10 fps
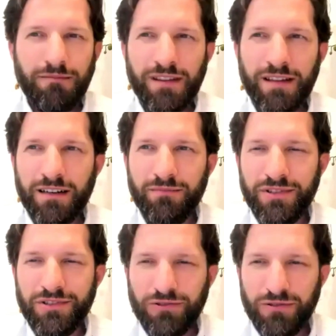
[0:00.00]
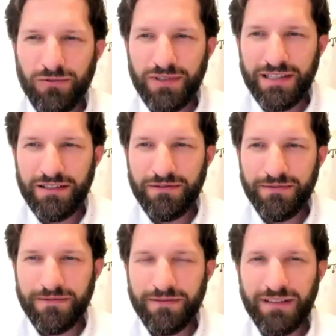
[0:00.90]
The habitual way
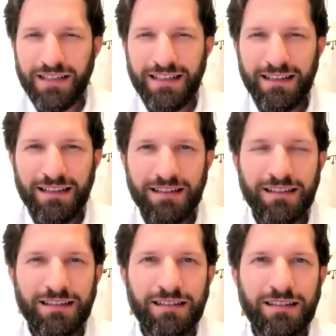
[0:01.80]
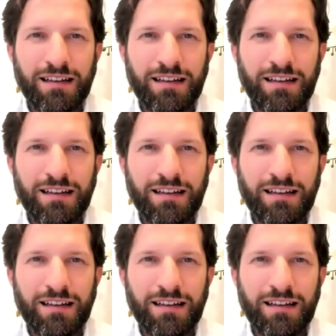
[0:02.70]
of thinking,